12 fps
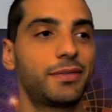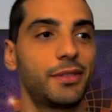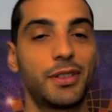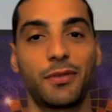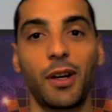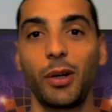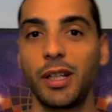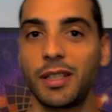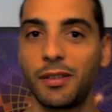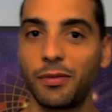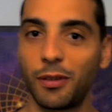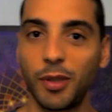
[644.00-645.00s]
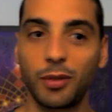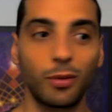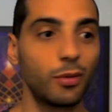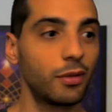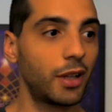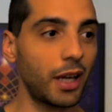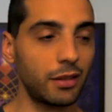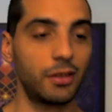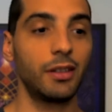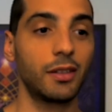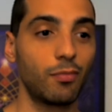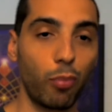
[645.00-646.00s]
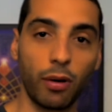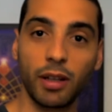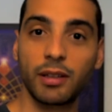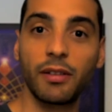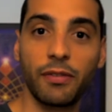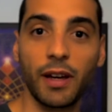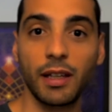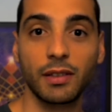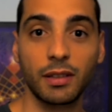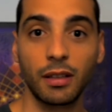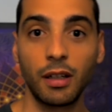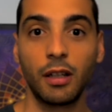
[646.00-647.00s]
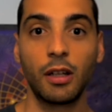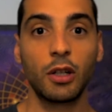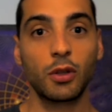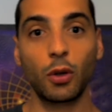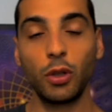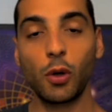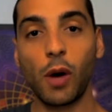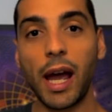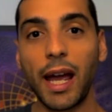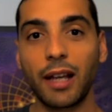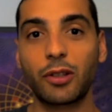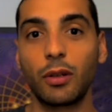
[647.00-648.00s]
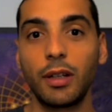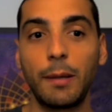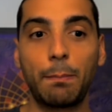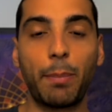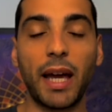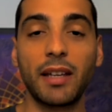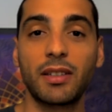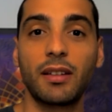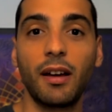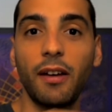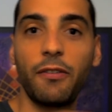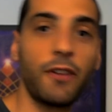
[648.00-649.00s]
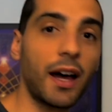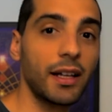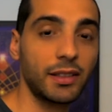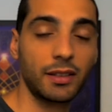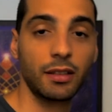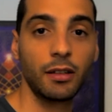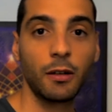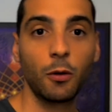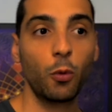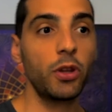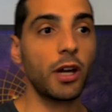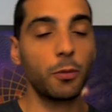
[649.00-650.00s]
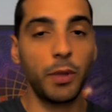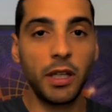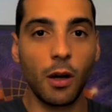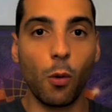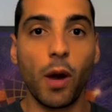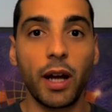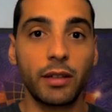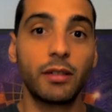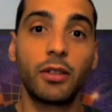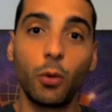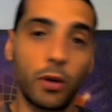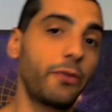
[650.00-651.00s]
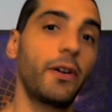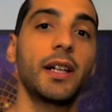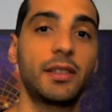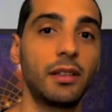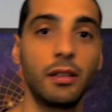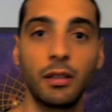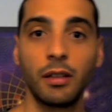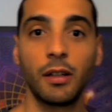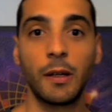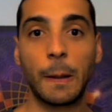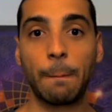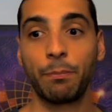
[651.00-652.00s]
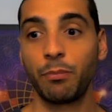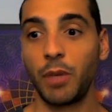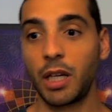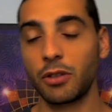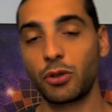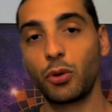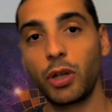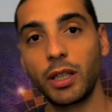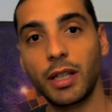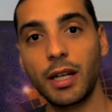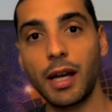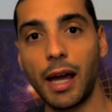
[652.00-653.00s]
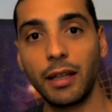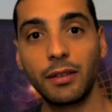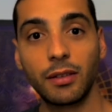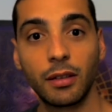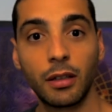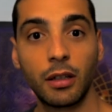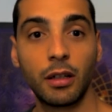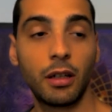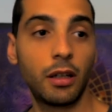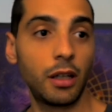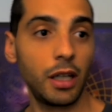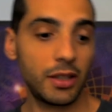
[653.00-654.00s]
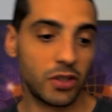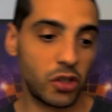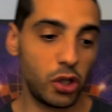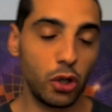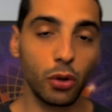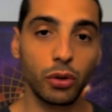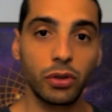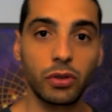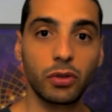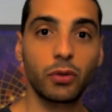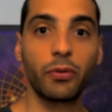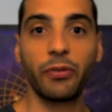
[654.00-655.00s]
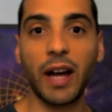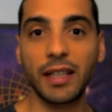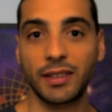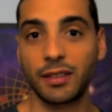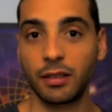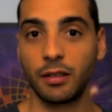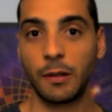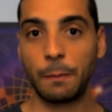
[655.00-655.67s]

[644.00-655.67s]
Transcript: it's very easy for me to get this, break the fast. So you actually passed a fast without being aware that you were fasting. Because during the night, it's used to fast.